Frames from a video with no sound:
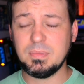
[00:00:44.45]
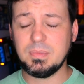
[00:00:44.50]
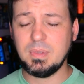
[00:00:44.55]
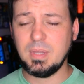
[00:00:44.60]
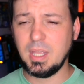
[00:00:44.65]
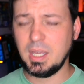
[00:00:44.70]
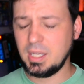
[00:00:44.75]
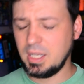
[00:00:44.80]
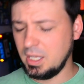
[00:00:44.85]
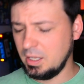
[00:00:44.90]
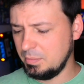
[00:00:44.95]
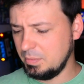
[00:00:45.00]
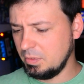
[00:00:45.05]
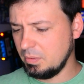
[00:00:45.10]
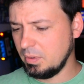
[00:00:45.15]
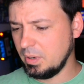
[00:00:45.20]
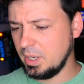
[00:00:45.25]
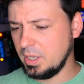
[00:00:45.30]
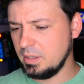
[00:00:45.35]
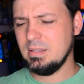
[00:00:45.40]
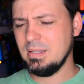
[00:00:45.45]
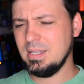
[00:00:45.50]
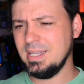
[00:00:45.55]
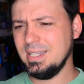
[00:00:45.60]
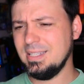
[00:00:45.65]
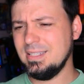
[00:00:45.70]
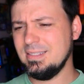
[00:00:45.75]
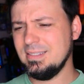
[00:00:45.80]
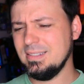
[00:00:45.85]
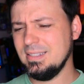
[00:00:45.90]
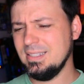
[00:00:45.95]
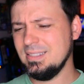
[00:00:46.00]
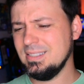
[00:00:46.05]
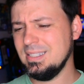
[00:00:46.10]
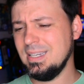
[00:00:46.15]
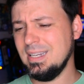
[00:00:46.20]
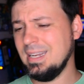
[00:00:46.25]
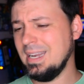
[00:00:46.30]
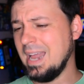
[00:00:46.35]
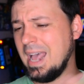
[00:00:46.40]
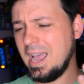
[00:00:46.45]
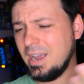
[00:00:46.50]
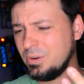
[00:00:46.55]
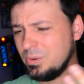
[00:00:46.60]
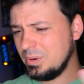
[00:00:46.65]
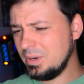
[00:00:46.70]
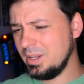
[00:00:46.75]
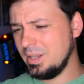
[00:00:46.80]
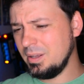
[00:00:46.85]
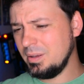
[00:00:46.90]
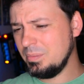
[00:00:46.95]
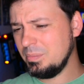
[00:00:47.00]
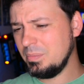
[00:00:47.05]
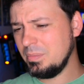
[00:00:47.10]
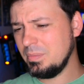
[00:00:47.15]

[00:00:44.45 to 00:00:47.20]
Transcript: That can't be right. Like, is it an acronym?